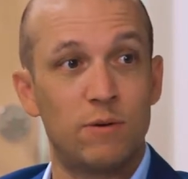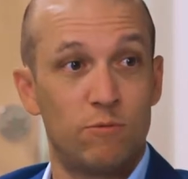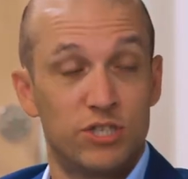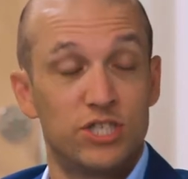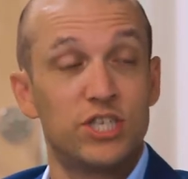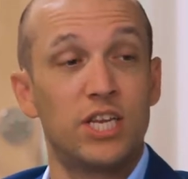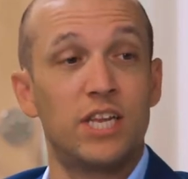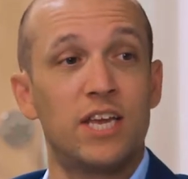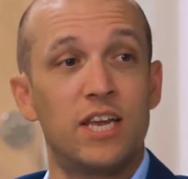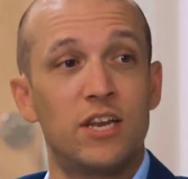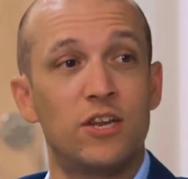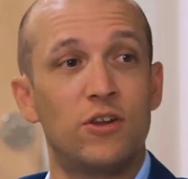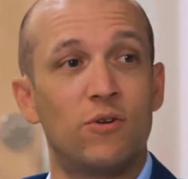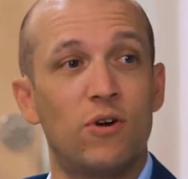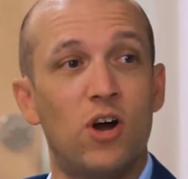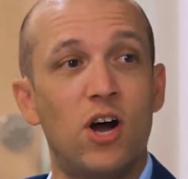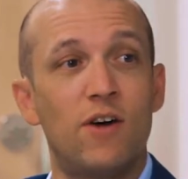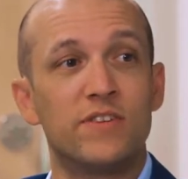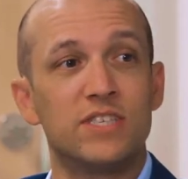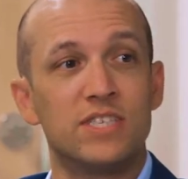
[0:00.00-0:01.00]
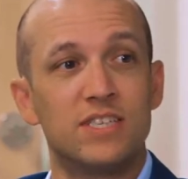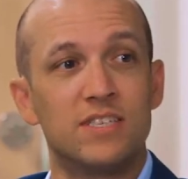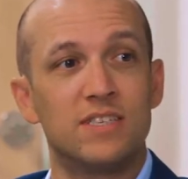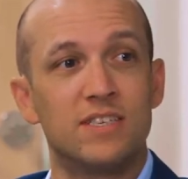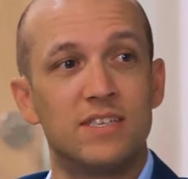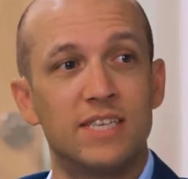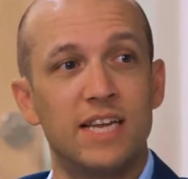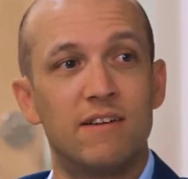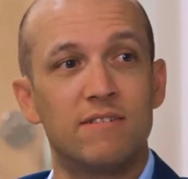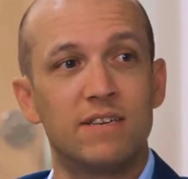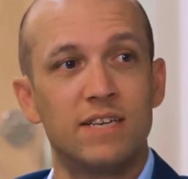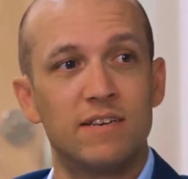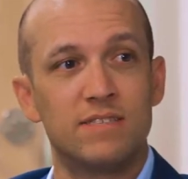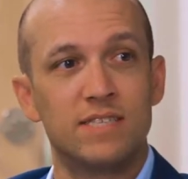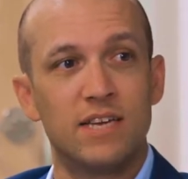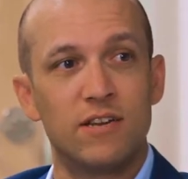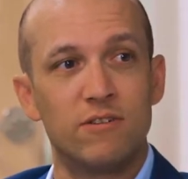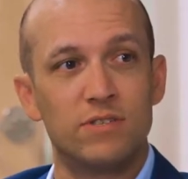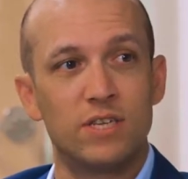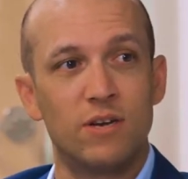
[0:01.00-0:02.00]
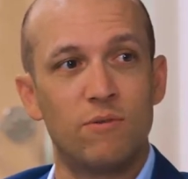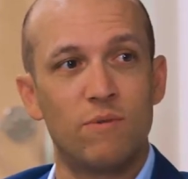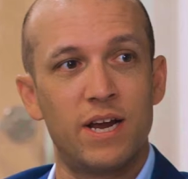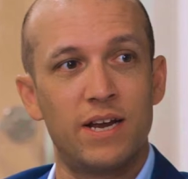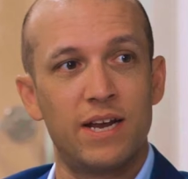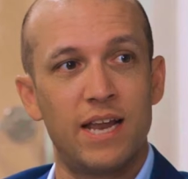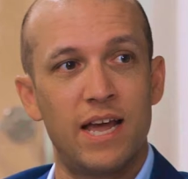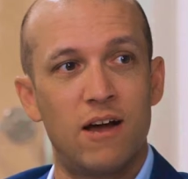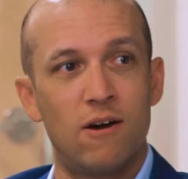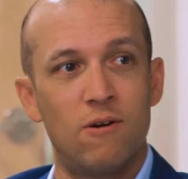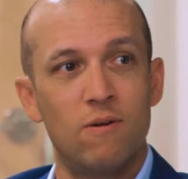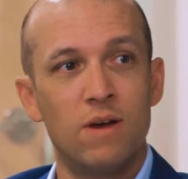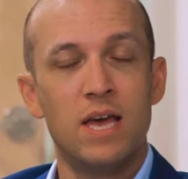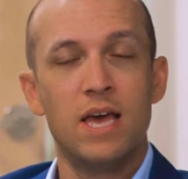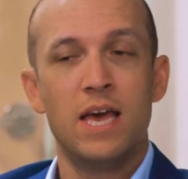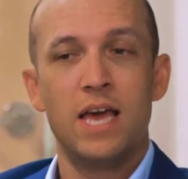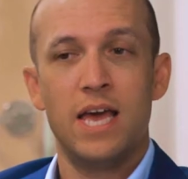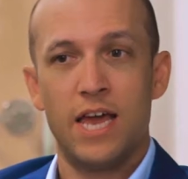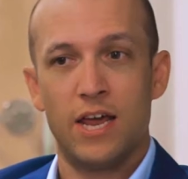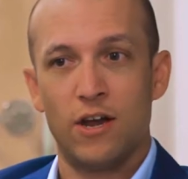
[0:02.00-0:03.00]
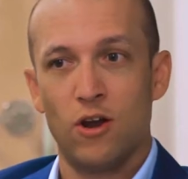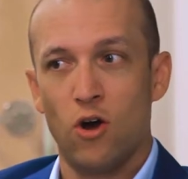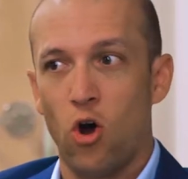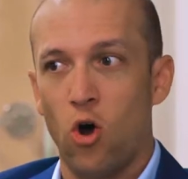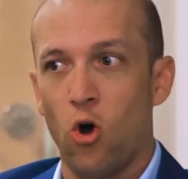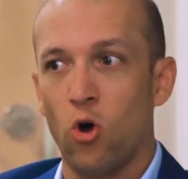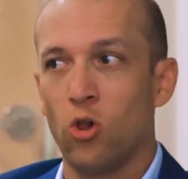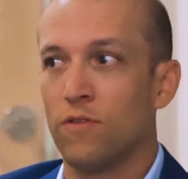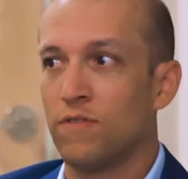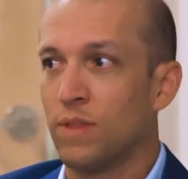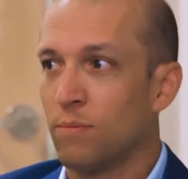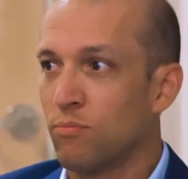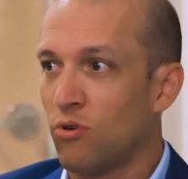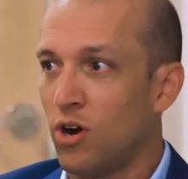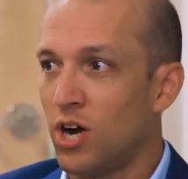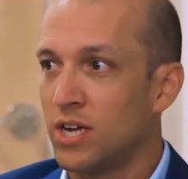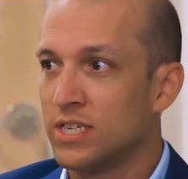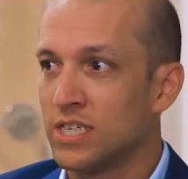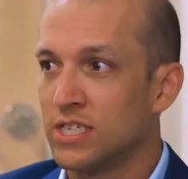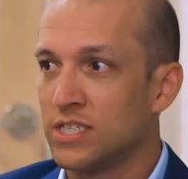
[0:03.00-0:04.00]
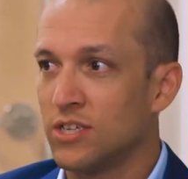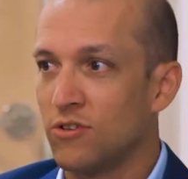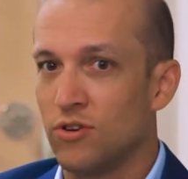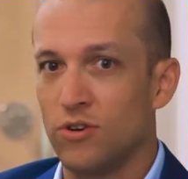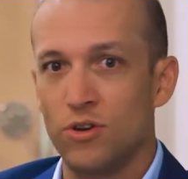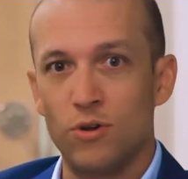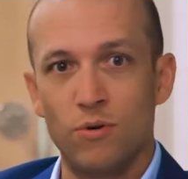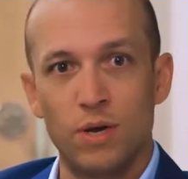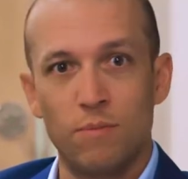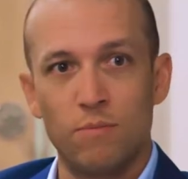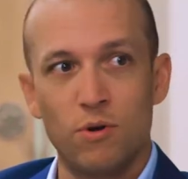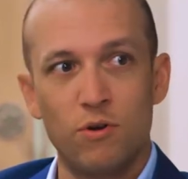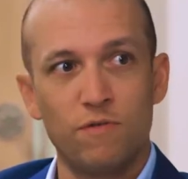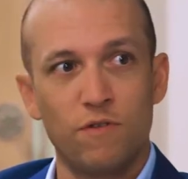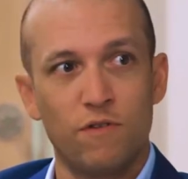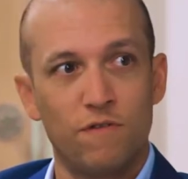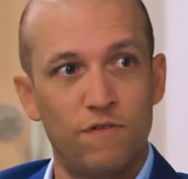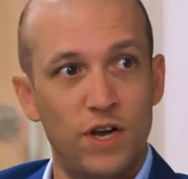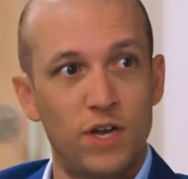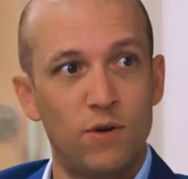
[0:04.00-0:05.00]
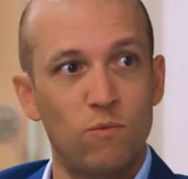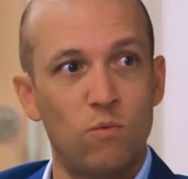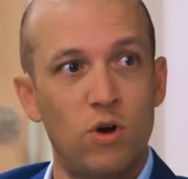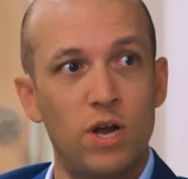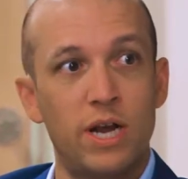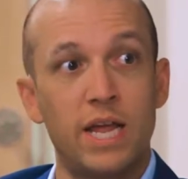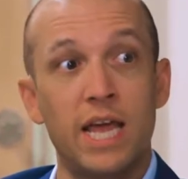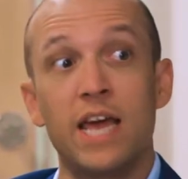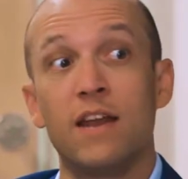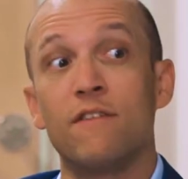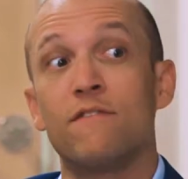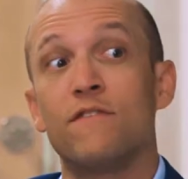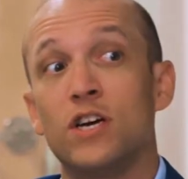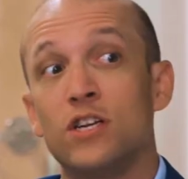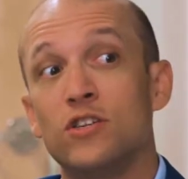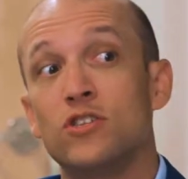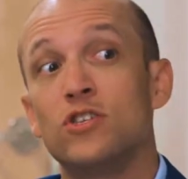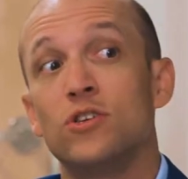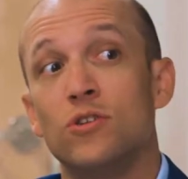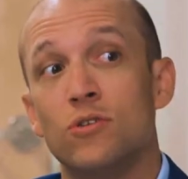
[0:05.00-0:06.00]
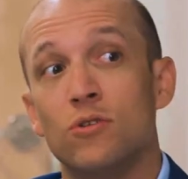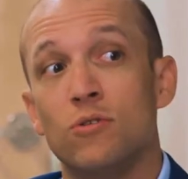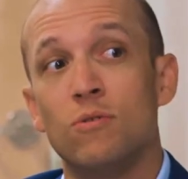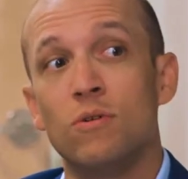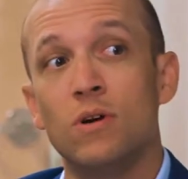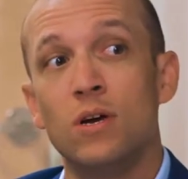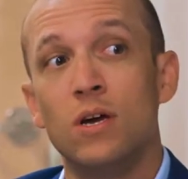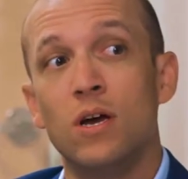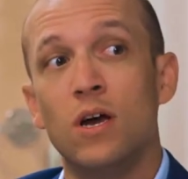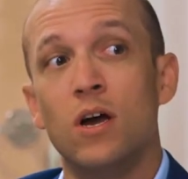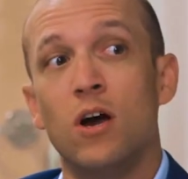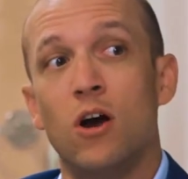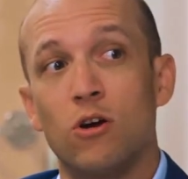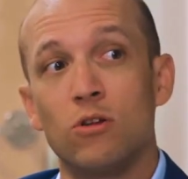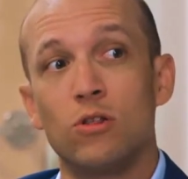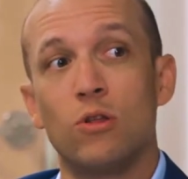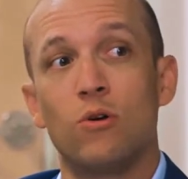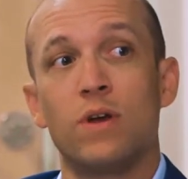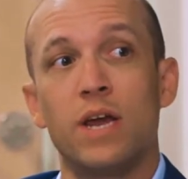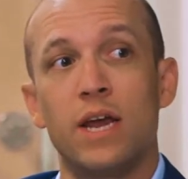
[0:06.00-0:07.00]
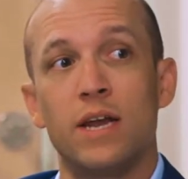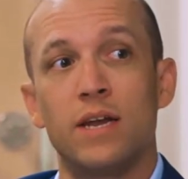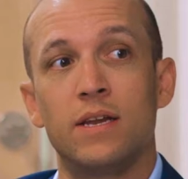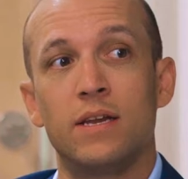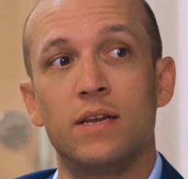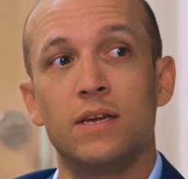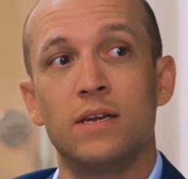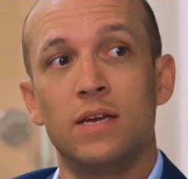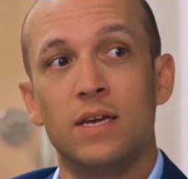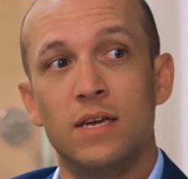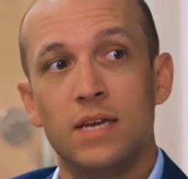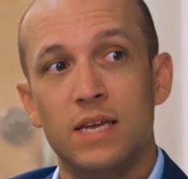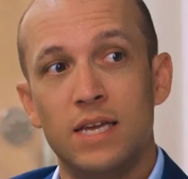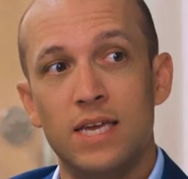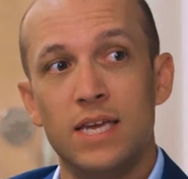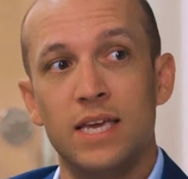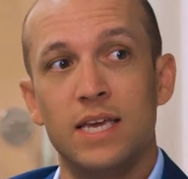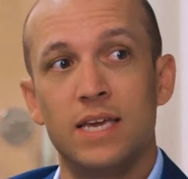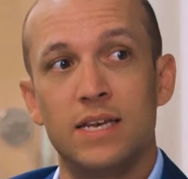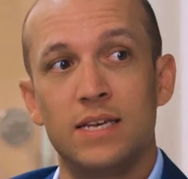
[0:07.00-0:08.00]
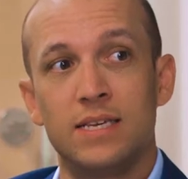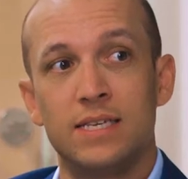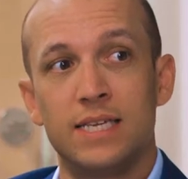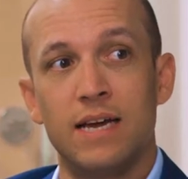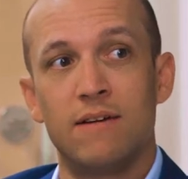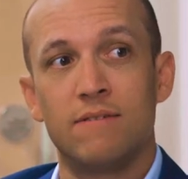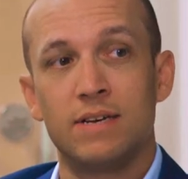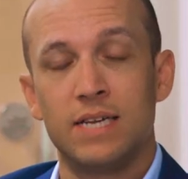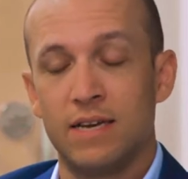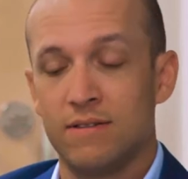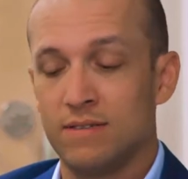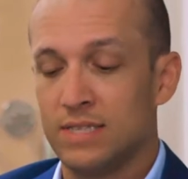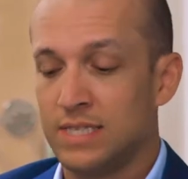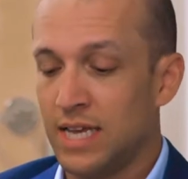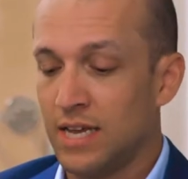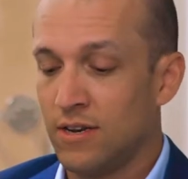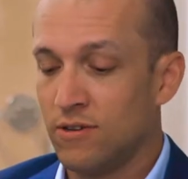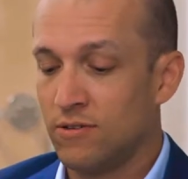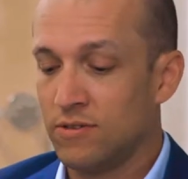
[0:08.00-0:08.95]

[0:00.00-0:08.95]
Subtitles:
We're sitting in your offices in downtown San Jose right now, and all of the projects that you're doing, both for Fund 1 and Fund 2, are located in downtown San